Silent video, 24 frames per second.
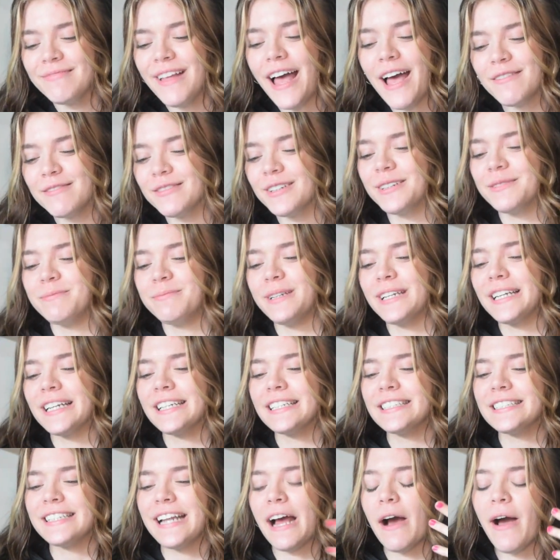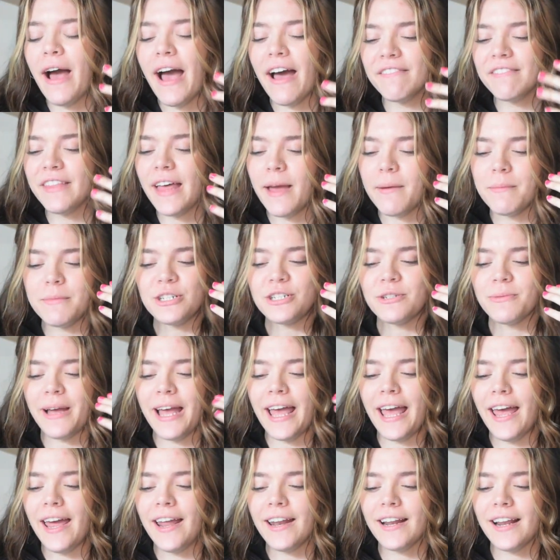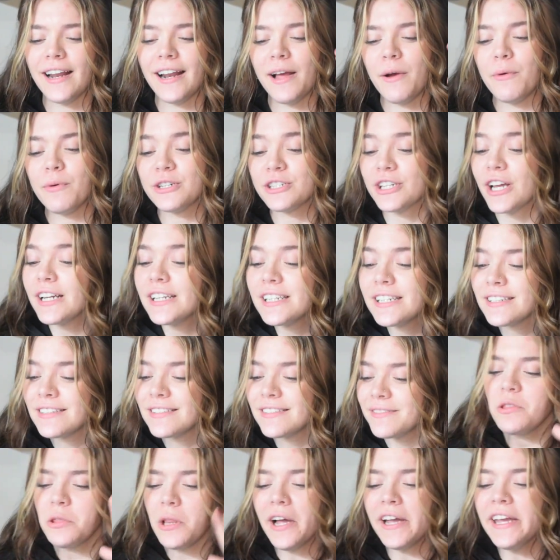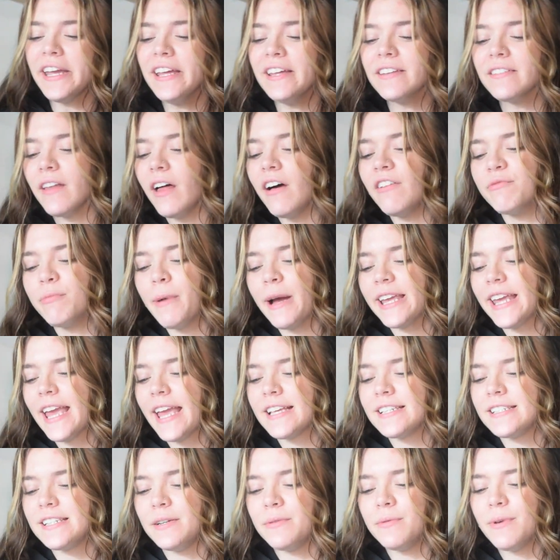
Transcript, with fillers: ever because now i have that image in my head and i wish i didn't lucky in love by Kasie